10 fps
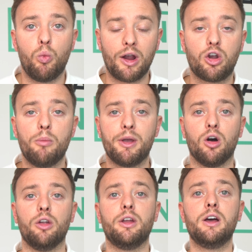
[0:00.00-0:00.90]
when coming
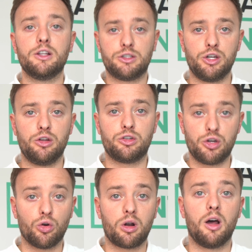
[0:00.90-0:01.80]
on to
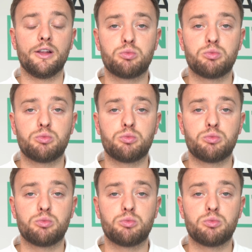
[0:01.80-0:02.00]
your client's